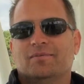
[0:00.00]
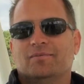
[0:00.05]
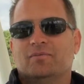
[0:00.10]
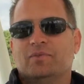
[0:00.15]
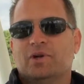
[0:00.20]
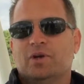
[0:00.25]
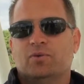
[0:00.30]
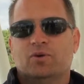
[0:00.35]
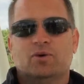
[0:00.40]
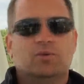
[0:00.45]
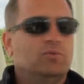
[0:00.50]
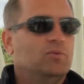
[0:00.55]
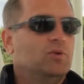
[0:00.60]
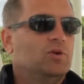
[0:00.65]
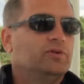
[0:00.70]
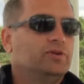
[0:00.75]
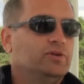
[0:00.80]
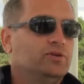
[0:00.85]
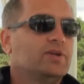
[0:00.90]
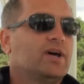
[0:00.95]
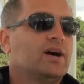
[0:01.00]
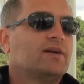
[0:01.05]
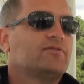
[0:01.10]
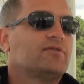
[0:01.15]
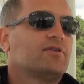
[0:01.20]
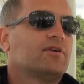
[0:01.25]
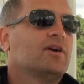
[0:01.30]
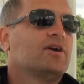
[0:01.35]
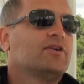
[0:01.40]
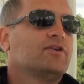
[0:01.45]
and we'll do that
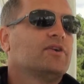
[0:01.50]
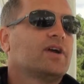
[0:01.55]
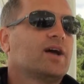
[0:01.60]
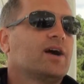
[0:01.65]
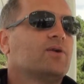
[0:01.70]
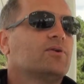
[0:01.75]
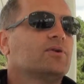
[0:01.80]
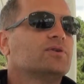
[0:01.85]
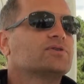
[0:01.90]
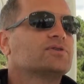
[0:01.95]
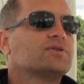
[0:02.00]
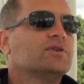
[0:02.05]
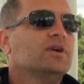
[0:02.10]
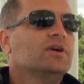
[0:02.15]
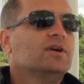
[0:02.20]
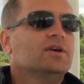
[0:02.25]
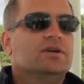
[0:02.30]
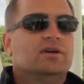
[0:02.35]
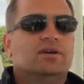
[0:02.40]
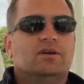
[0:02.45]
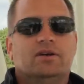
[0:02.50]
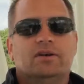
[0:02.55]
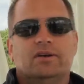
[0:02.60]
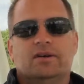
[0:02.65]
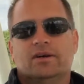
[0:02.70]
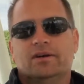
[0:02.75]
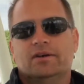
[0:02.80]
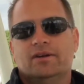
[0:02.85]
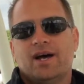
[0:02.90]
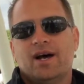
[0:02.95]
for 100 hours.
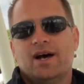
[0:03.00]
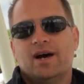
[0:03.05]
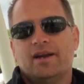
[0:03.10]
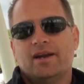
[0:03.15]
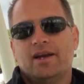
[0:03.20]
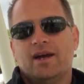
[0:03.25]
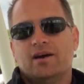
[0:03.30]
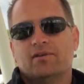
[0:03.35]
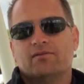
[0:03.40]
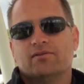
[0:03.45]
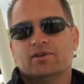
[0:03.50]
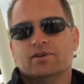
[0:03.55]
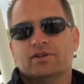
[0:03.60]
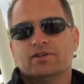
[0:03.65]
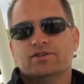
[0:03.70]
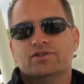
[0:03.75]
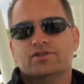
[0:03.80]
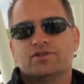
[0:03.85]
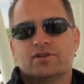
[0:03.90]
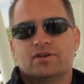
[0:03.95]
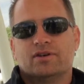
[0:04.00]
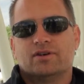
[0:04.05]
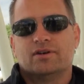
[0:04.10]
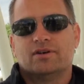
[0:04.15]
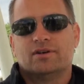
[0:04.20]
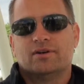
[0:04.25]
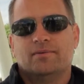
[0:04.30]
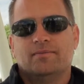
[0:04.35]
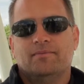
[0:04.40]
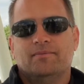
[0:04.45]
And on average,
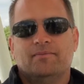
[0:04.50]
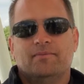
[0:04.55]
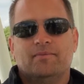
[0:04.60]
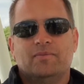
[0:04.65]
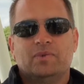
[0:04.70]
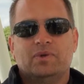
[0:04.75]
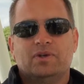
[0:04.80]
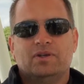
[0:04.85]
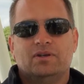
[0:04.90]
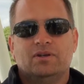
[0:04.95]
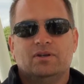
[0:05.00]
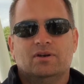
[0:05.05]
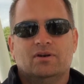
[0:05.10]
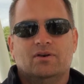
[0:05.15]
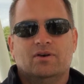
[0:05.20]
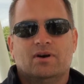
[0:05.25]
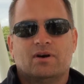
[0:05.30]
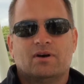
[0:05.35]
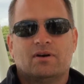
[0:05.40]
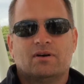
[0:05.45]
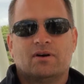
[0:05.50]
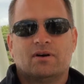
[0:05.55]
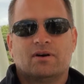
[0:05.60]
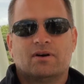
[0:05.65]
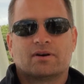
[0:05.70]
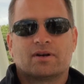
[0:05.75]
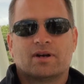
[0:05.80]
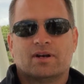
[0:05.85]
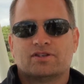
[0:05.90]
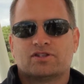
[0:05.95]

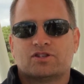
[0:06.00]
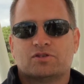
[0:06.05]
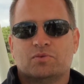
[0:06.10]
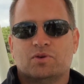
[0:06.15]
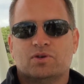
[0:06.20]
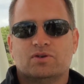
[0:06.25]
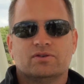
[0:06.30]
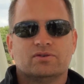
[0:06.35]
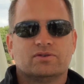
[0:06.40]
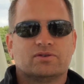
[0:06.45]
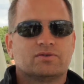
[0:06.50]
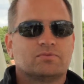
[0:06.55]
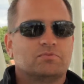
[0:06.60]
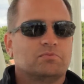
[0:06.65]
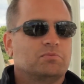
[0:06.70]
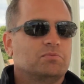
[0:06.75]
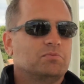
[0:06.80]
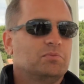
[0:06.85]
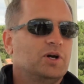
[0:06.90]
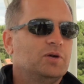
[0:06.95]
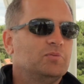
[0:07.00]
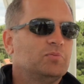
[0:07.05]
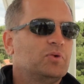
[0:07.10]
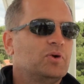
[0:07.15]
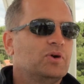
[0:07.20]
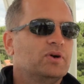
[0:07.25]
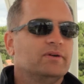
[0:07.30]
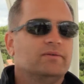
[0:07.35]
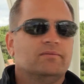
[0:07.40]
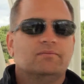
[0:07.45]
our customers might put